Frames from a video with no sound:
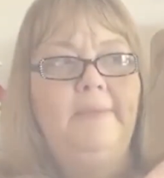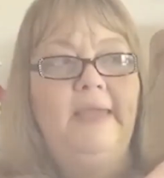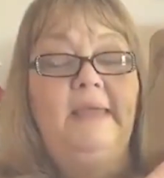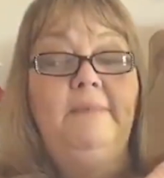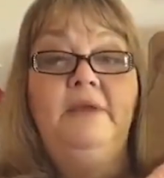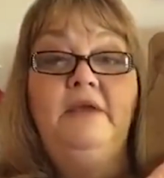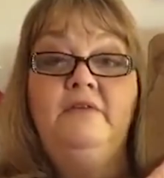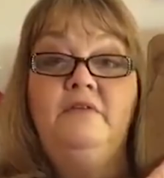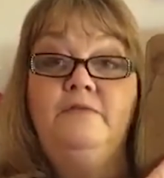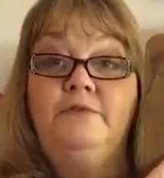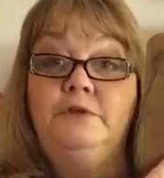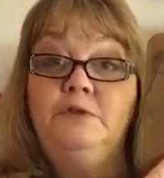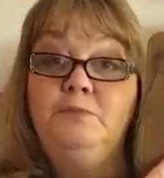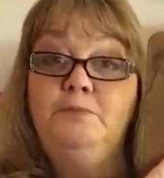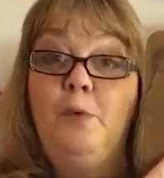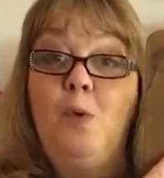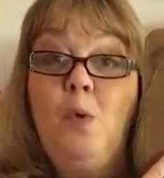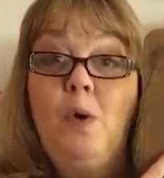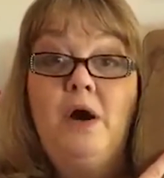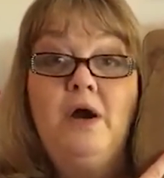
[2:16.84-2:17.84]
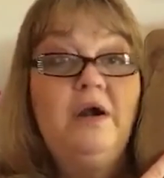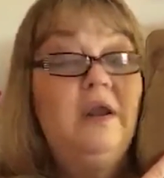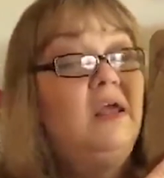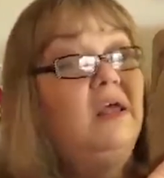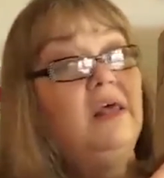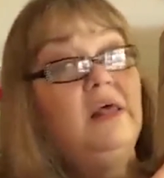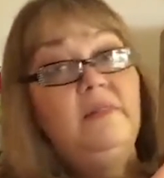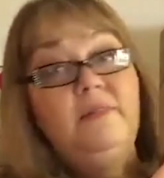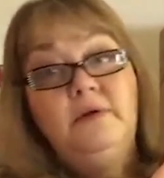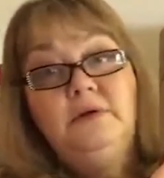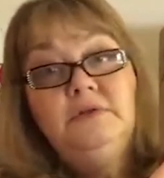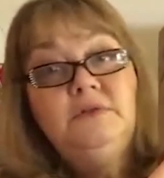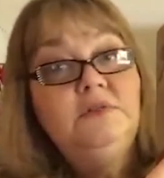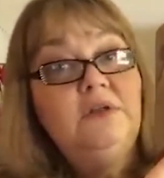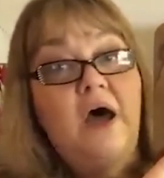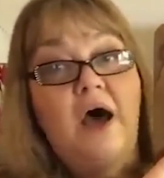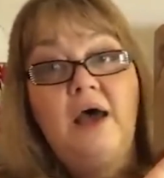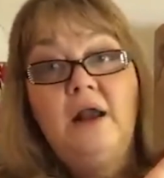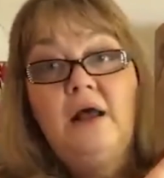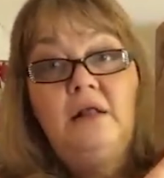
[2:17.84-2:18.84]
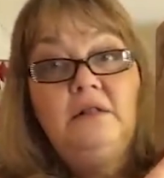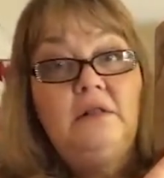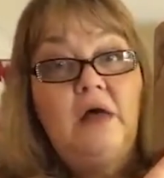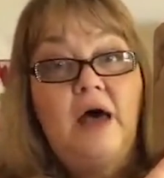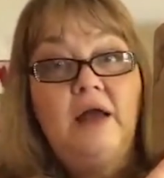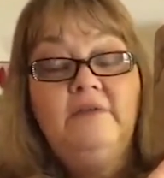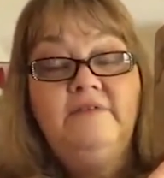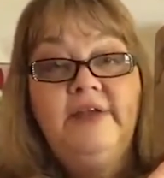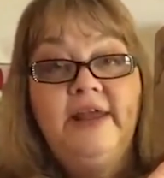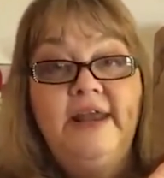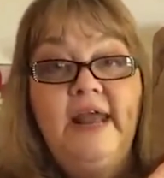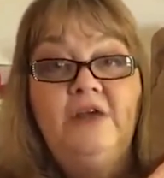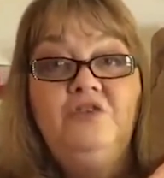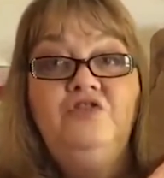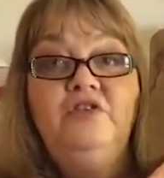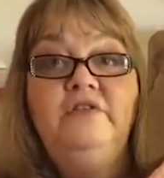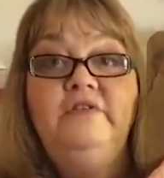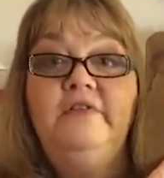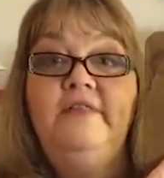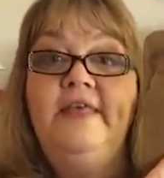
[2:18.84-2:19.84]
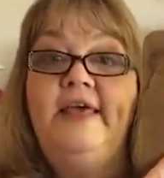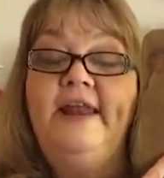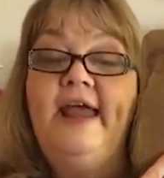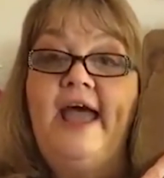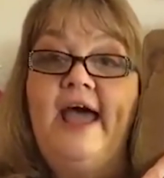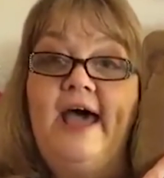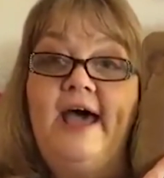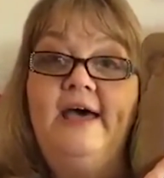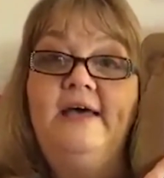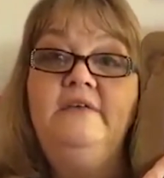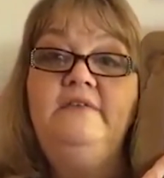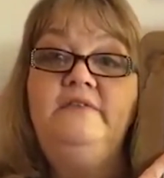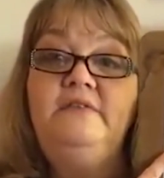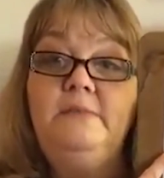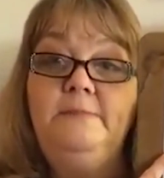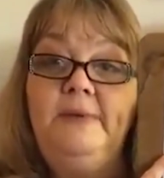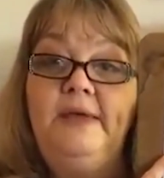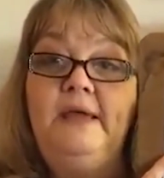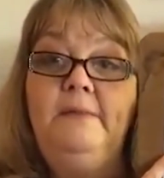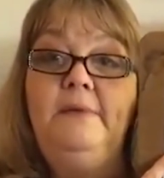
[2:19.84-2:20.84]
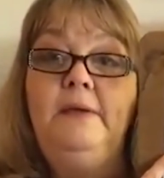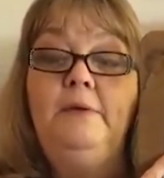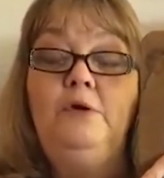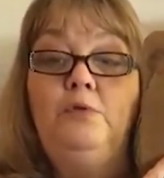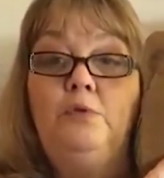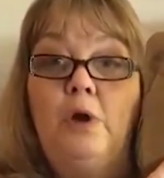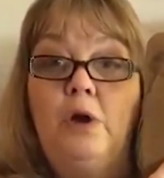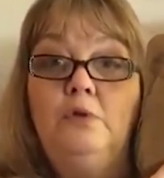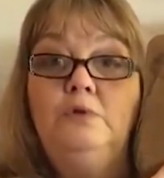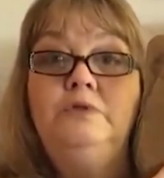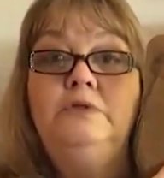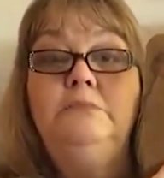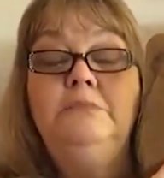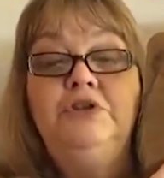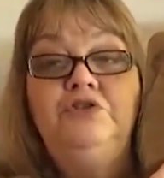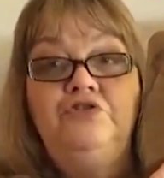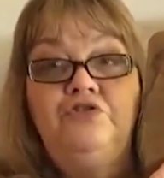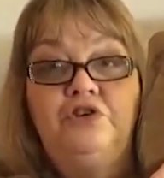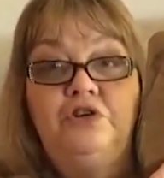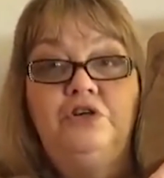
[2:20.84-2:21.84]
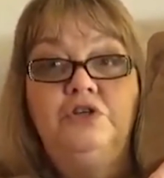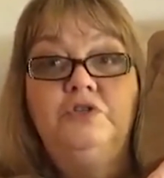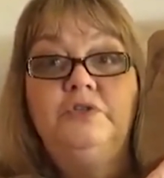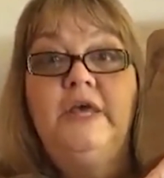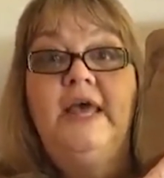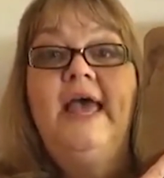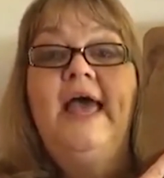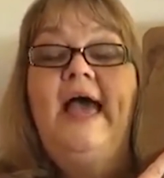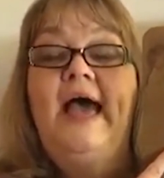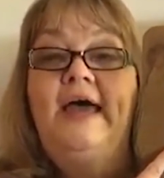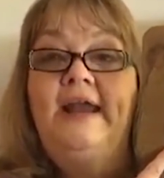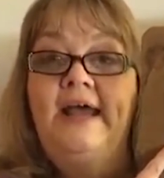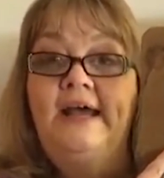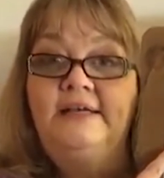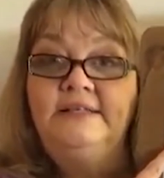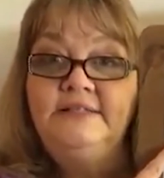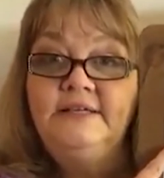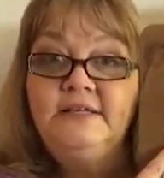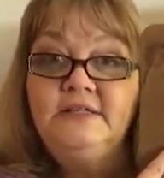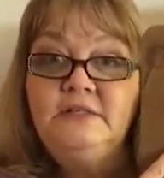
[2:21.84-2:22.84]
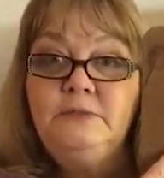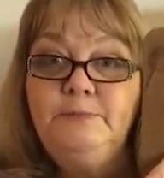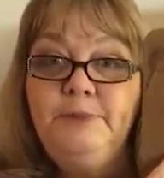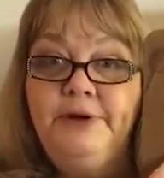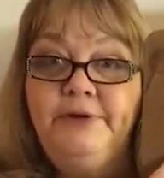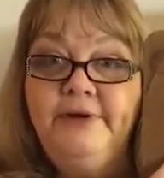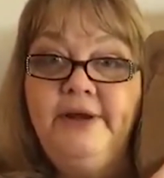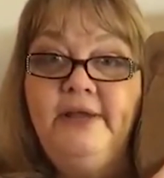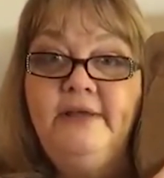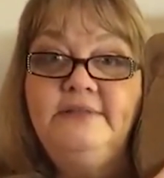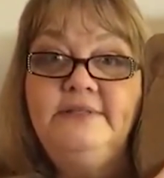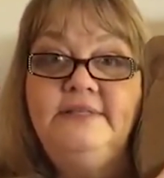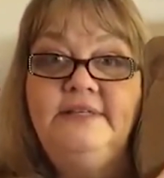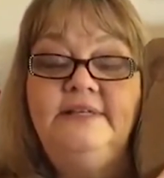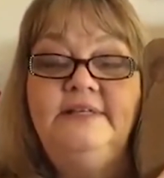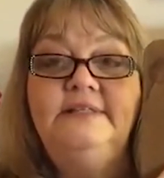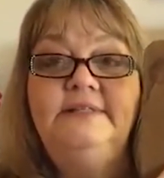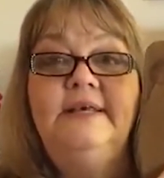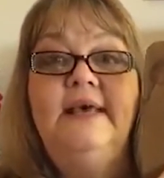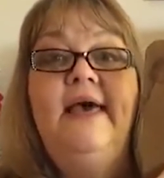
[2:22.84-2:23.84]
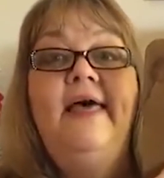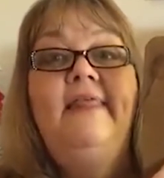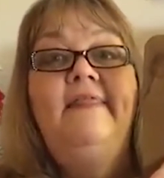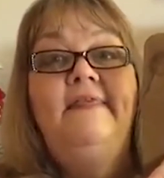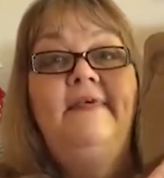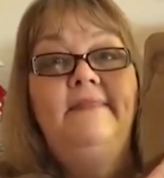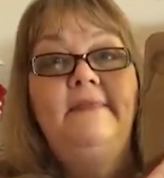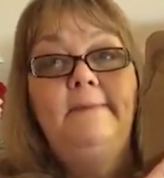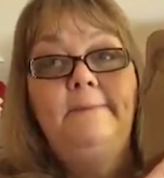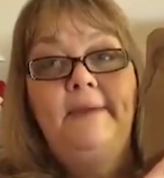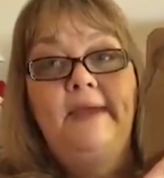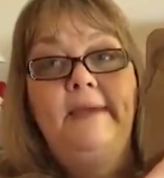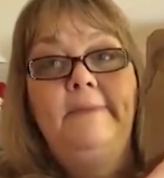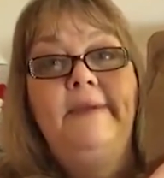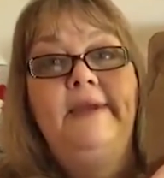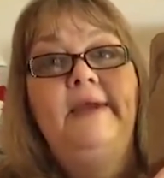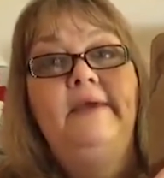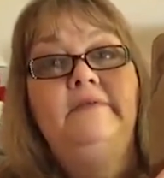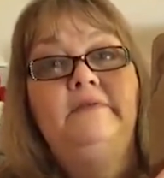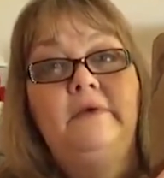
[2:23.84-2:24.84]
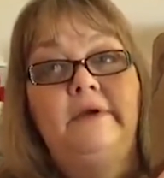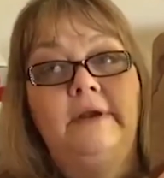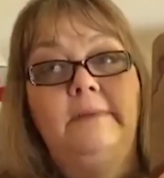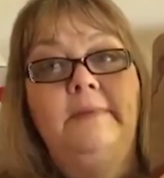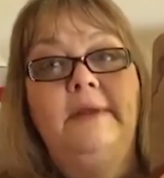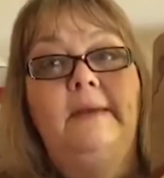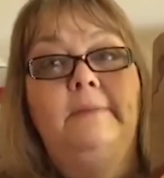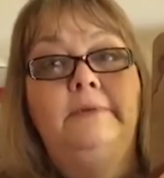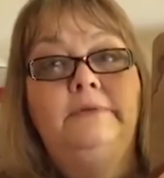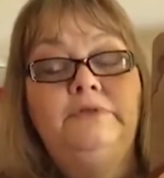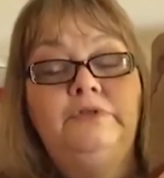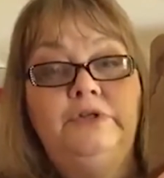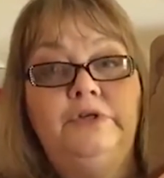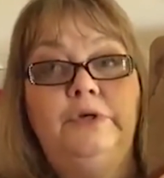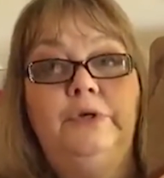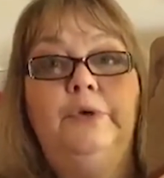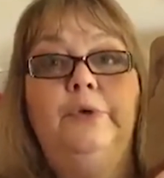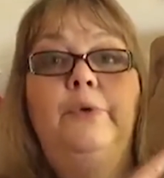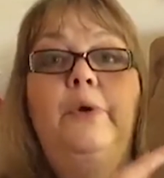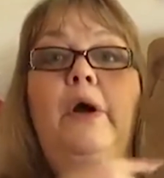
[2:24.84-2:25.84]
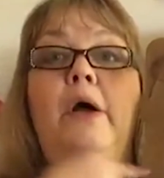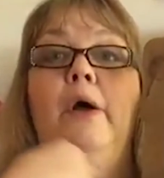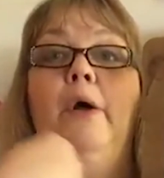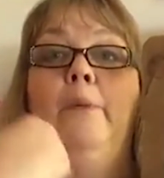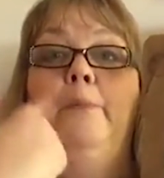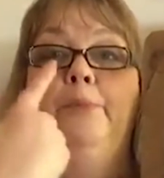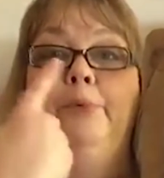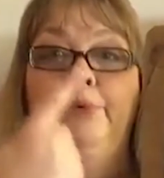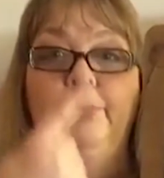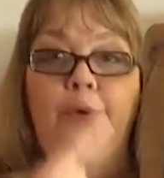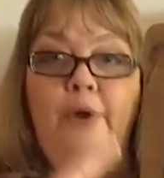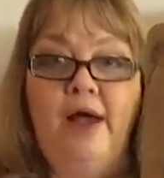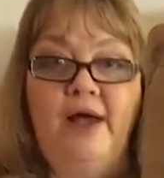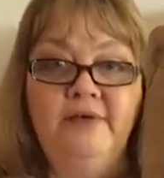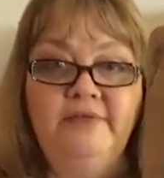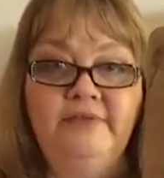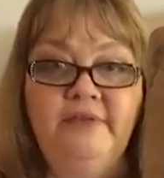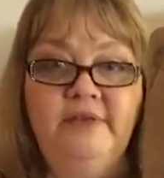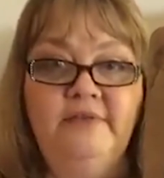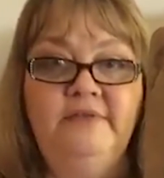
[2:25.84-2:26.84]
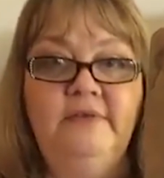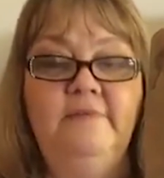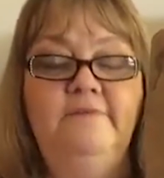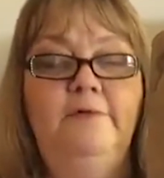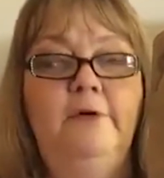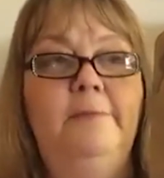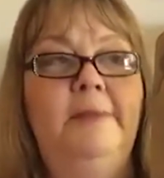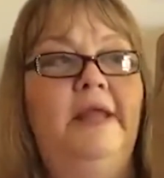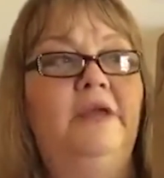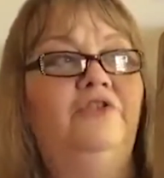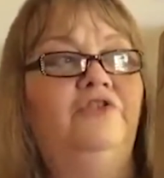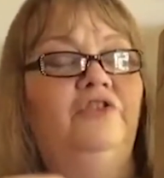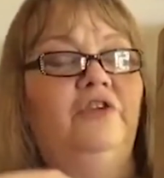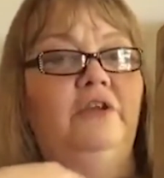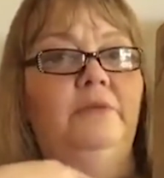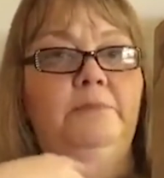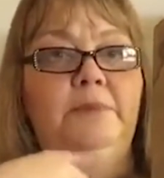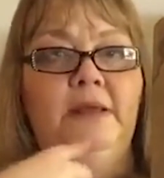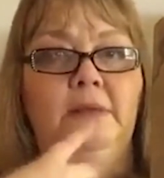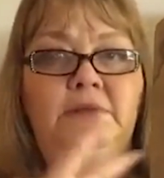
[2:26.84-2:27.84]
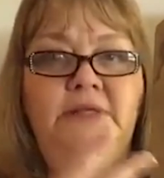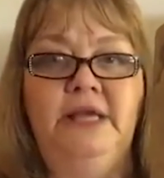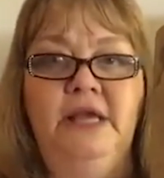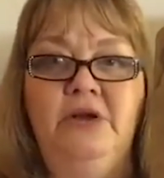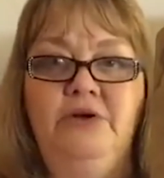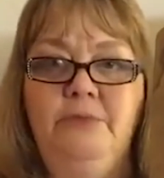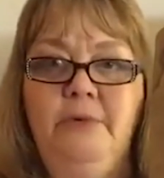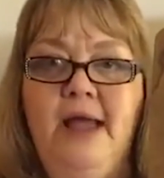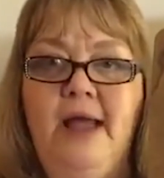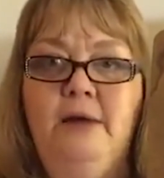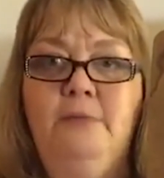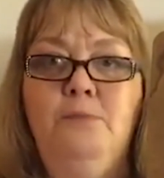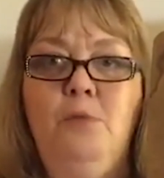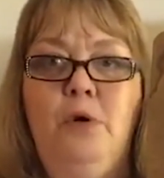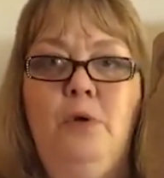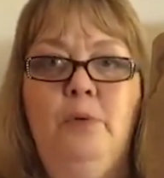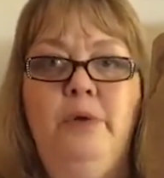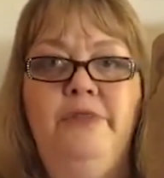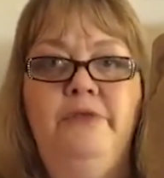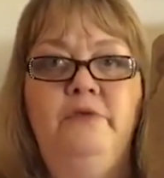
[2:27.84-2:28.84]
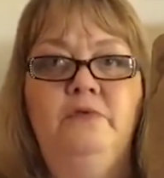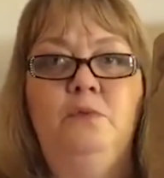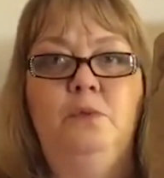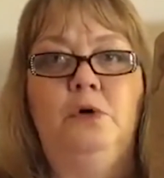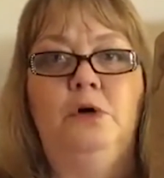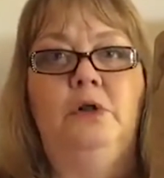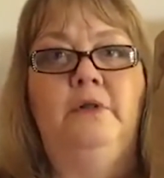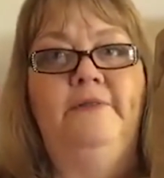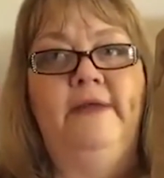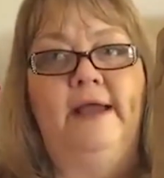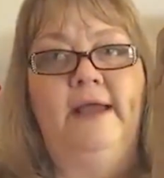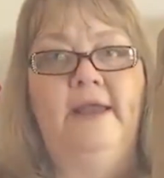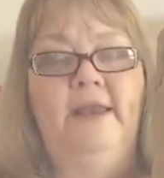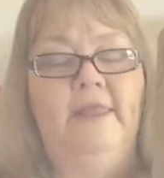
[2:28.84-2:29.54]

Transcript: baby is first born, there's not a lot of connections. And then as the baby grows and matures and has experiences, then the baby is going to be able to process information, be able to interact more with his world, that